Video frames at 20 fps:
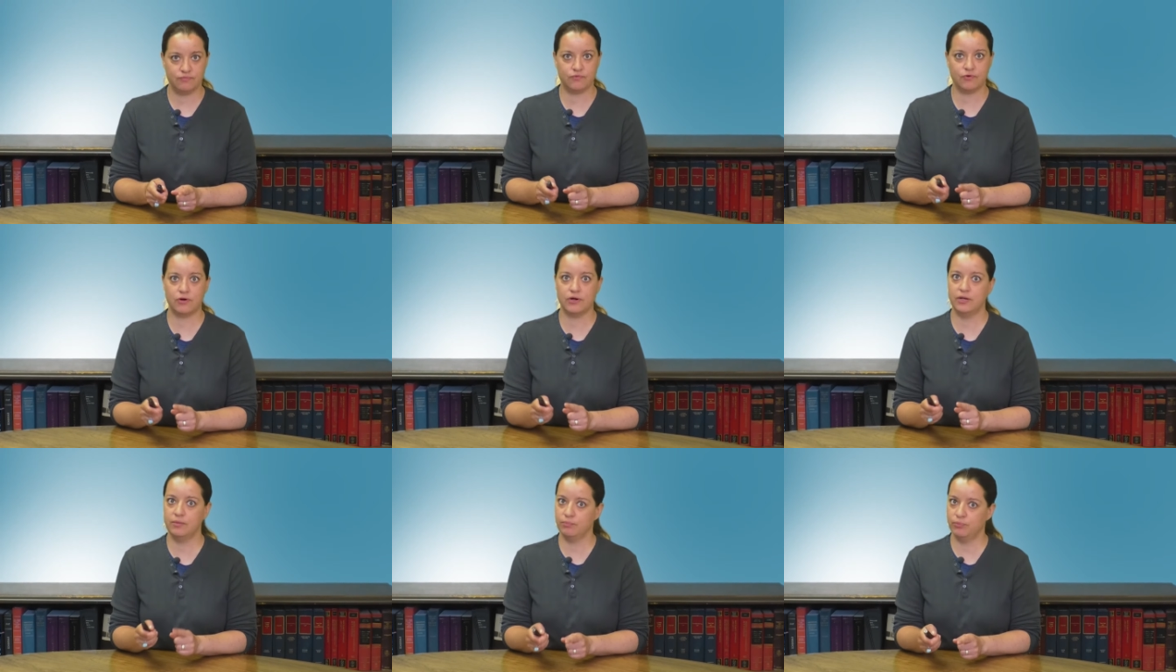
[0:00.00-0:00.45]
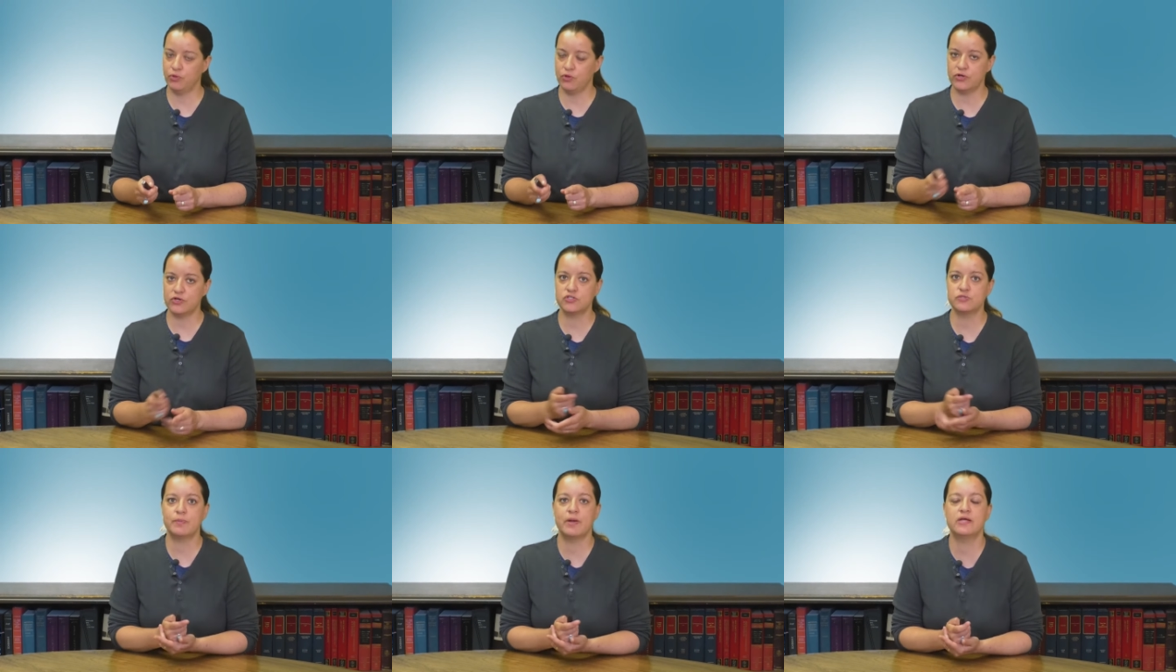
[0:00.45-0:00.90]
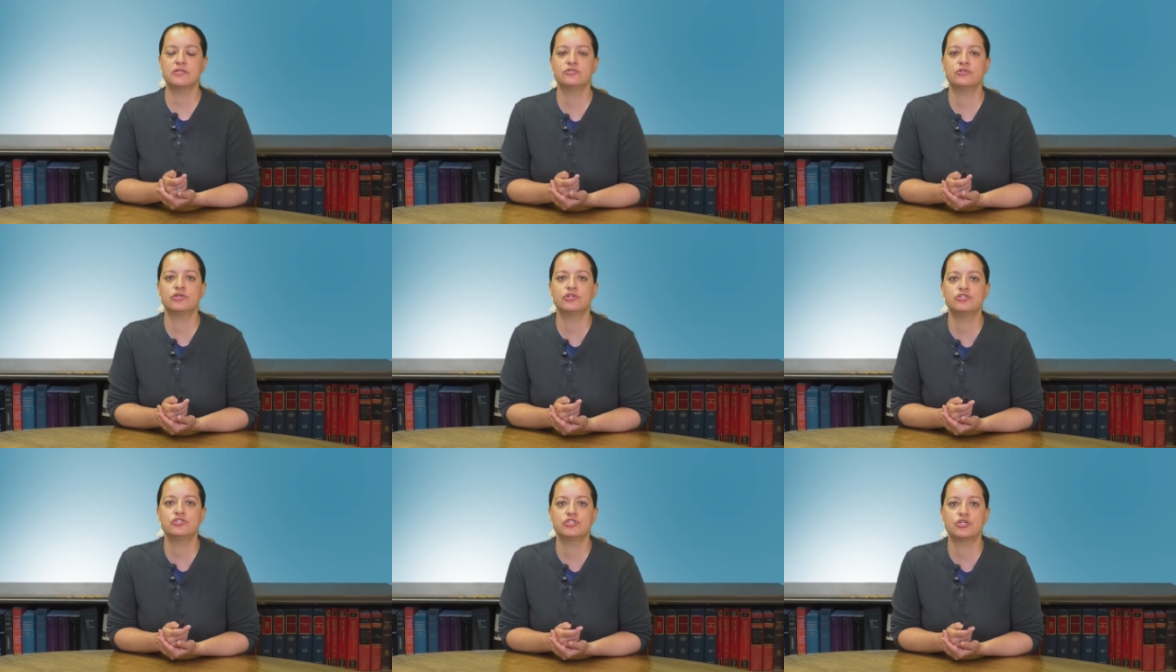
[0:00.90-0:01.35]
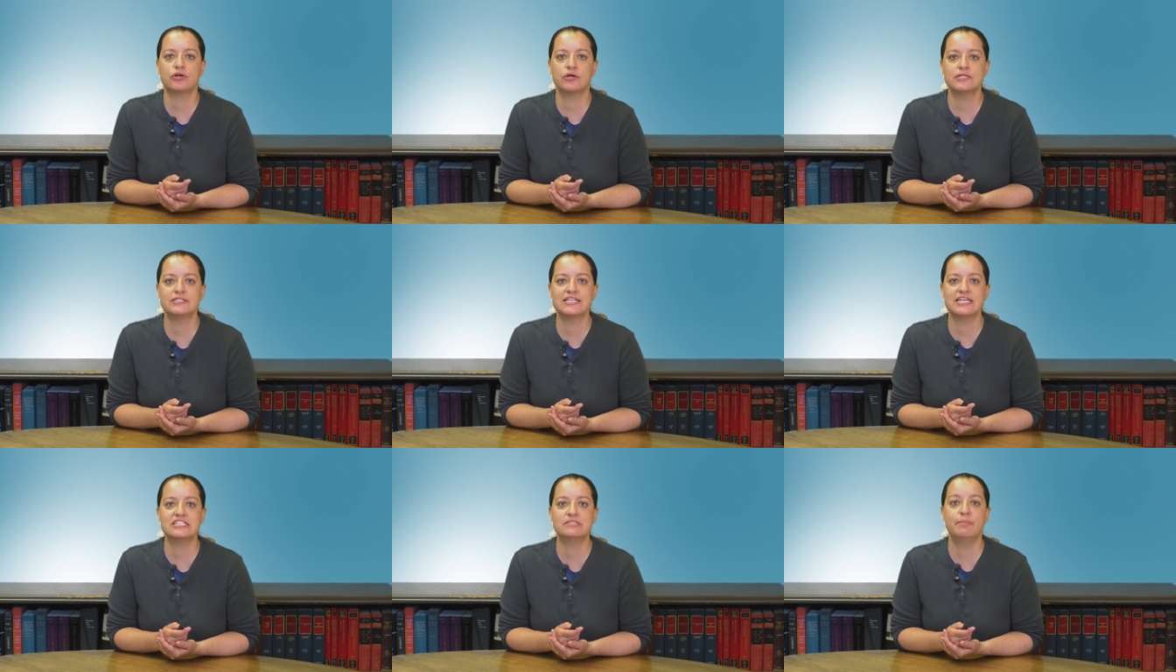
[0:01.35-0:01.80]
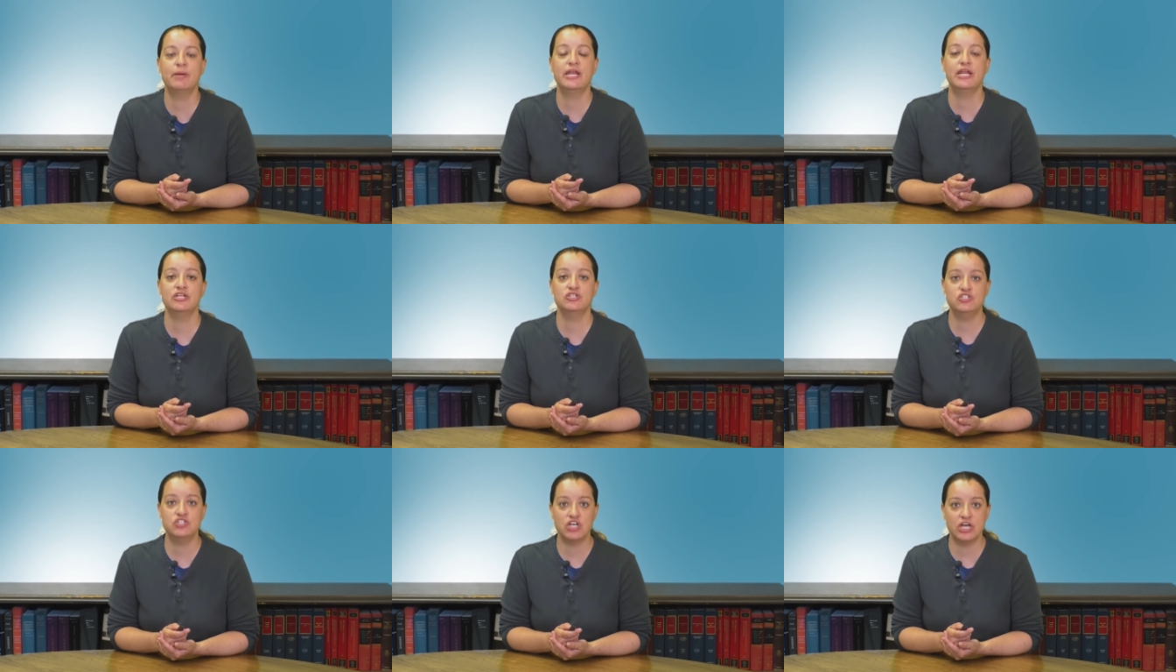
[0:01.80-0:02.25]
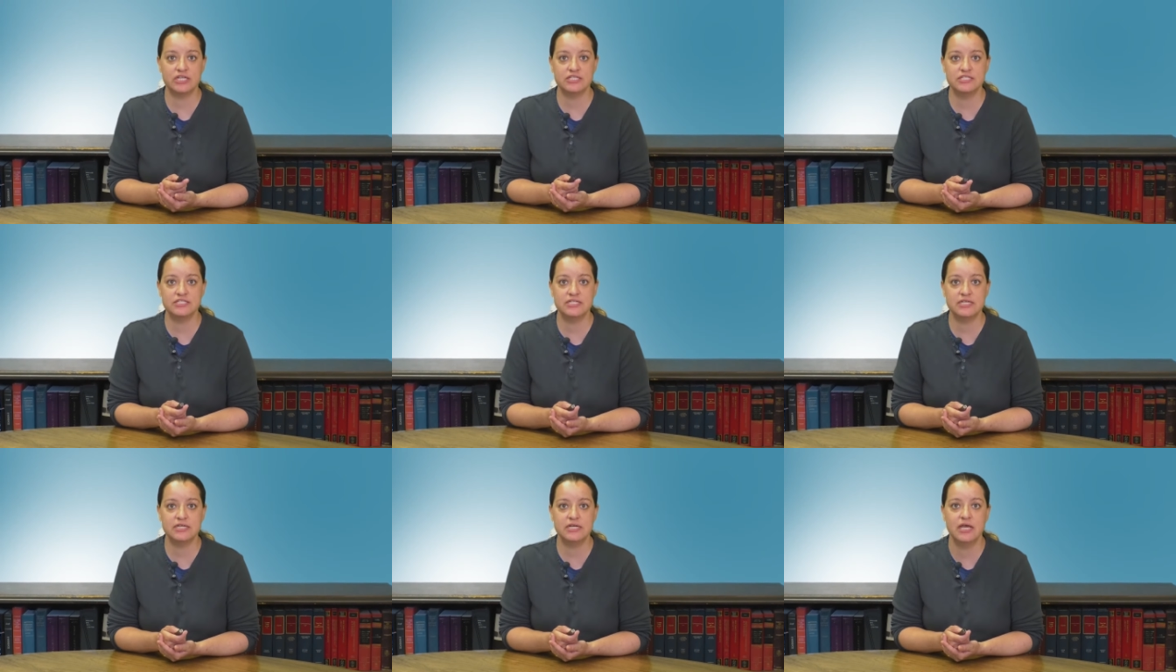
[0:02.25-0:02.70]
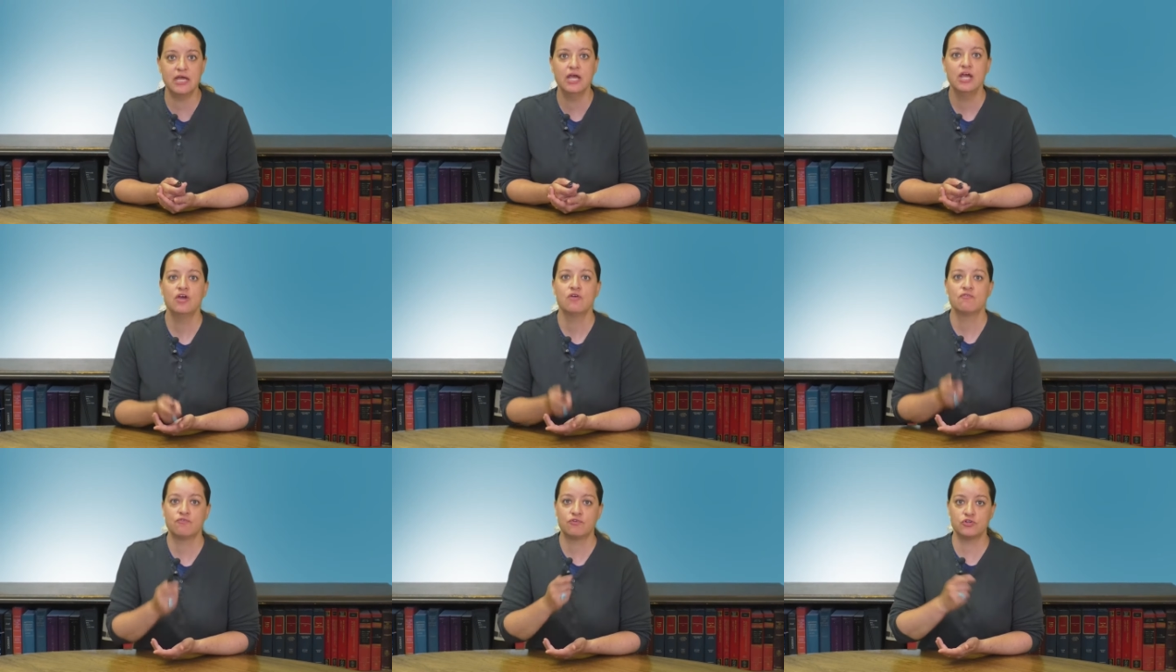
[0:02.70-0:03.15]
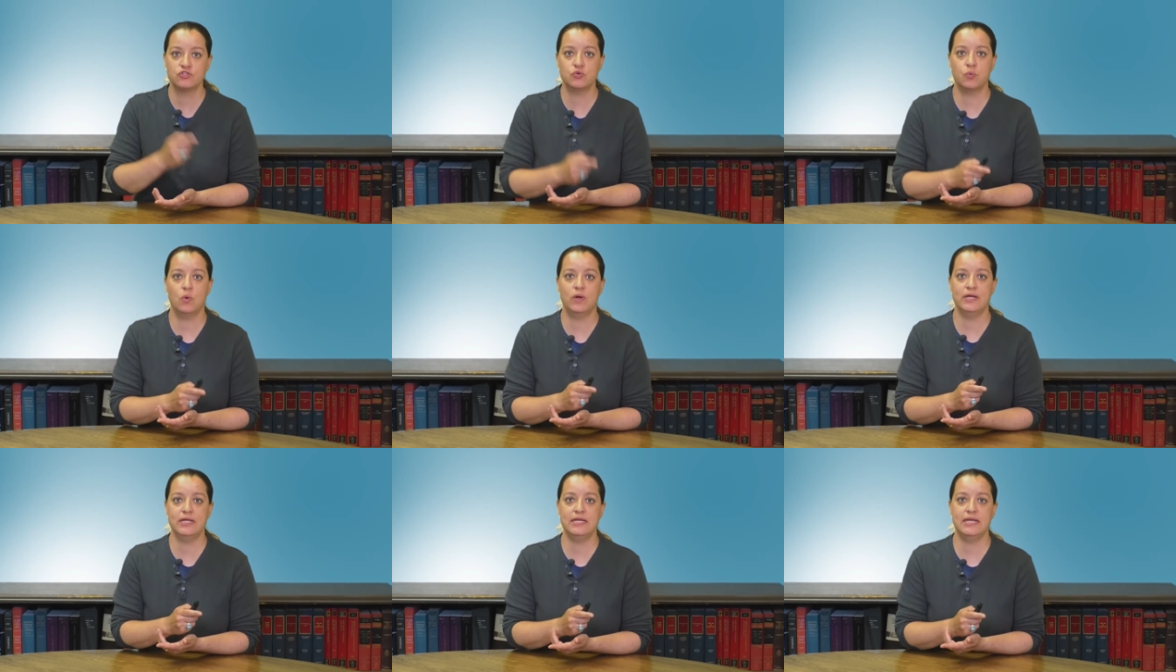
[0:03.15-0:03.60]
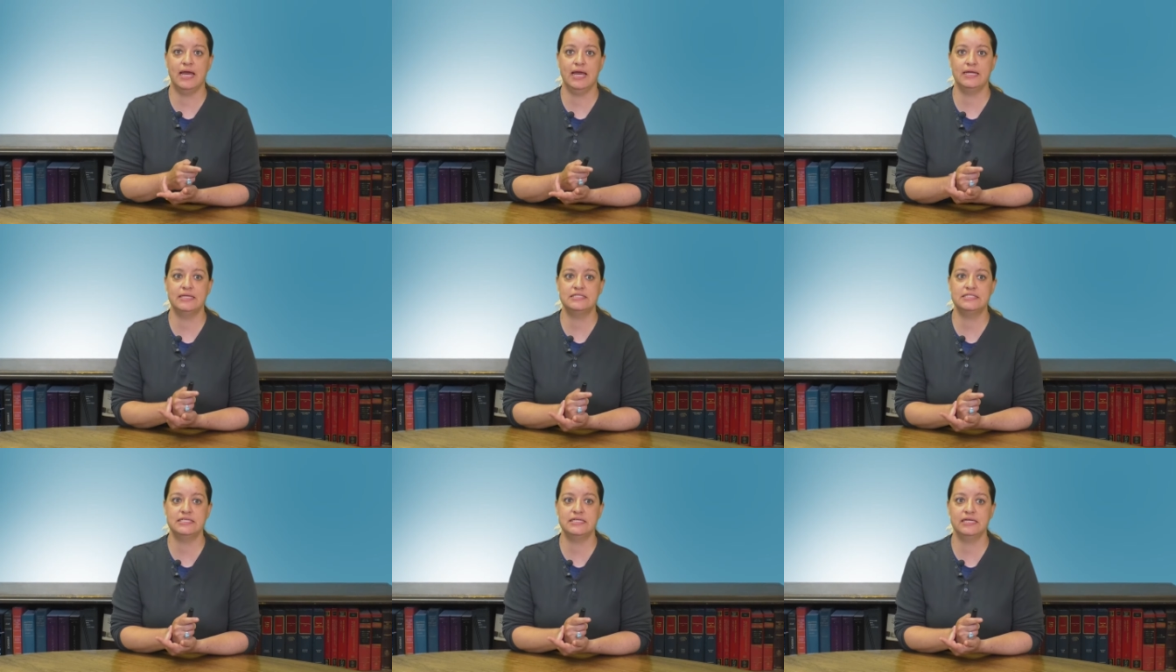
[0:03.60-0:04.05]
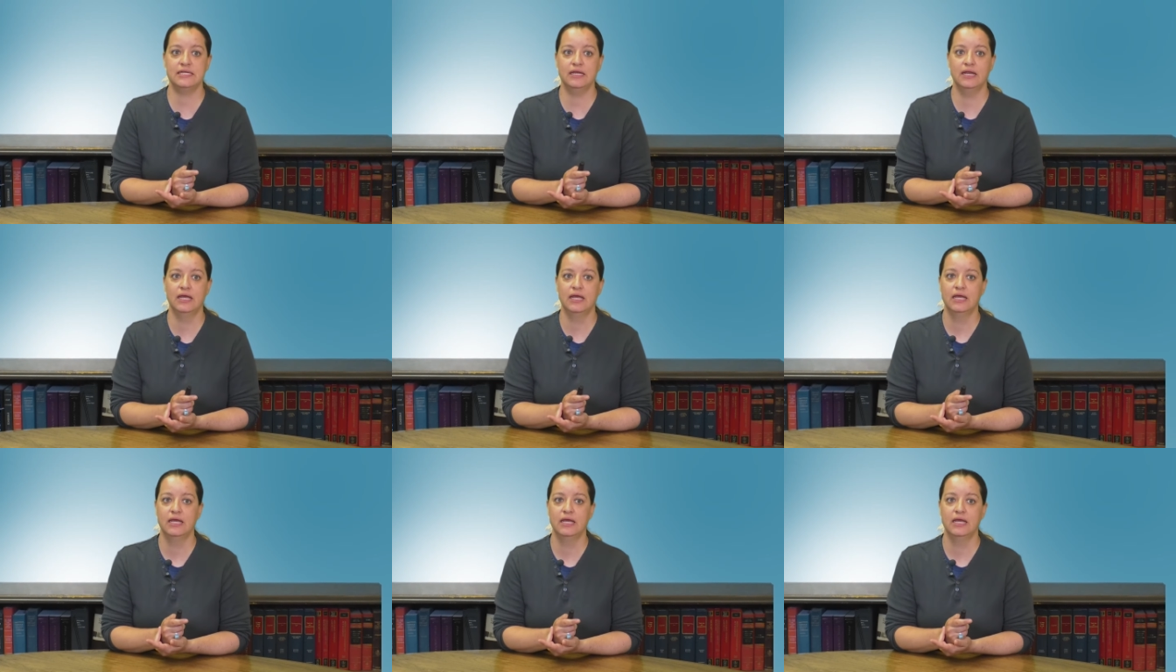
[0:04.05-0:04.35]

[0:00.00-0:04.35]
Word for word: for employer-sponsored insurance has been adjusted for 2019.